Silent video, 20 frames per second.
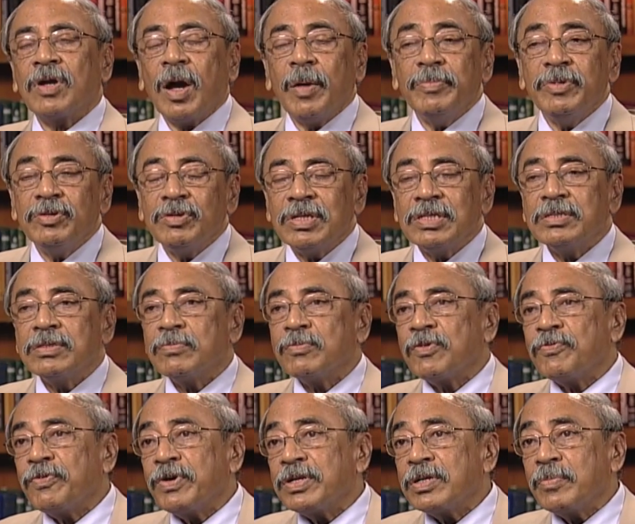communalism,
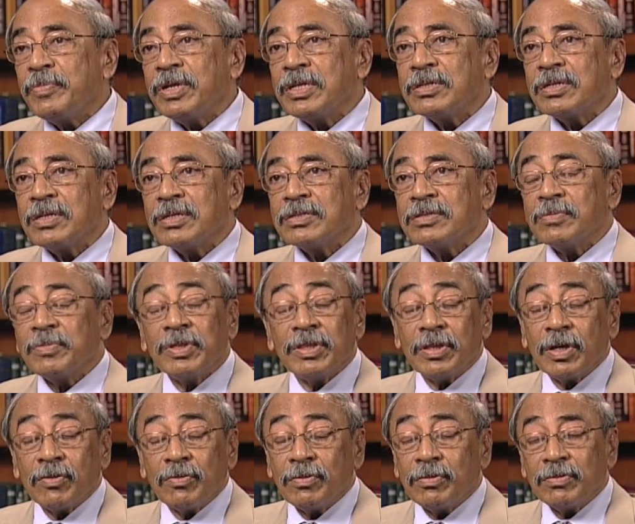or fundamentalism in
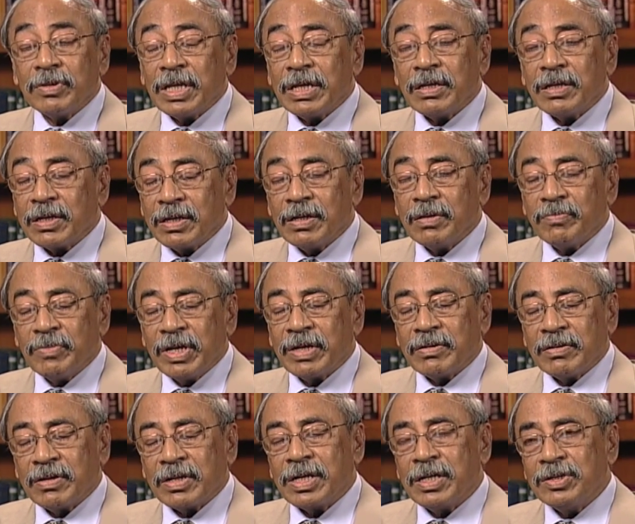their own eh,
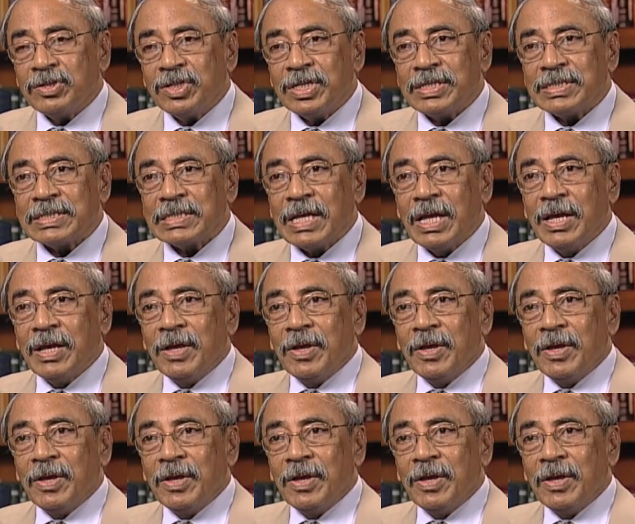countries.